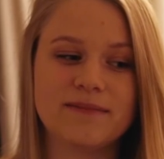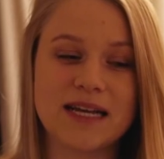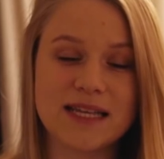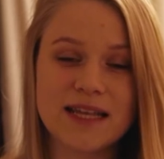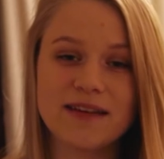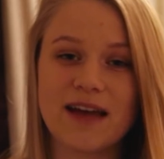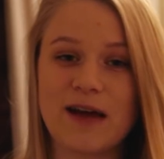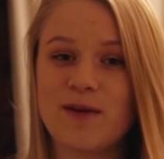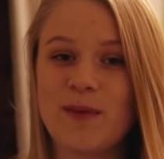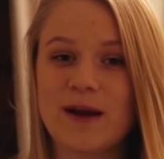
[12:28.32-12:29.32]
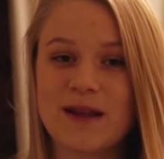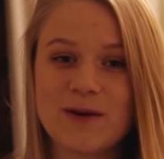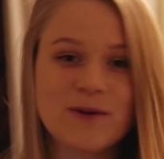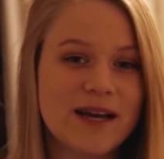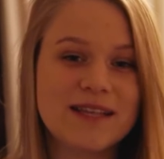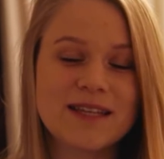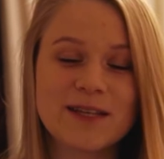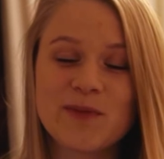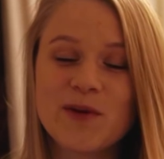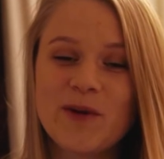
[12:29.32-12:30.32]
I think everybody who has
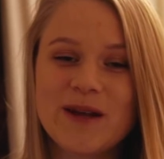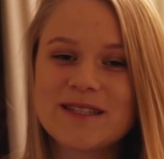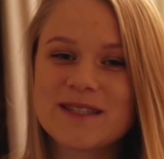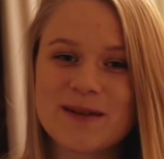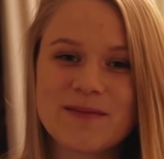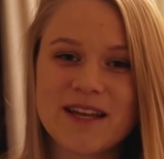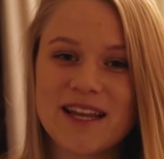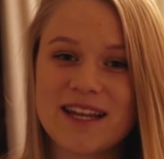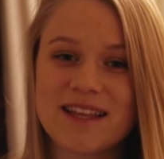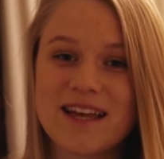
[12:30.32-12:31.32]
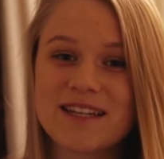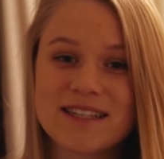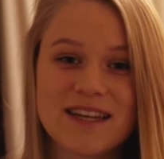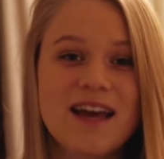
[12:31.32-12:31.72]
experienced something like that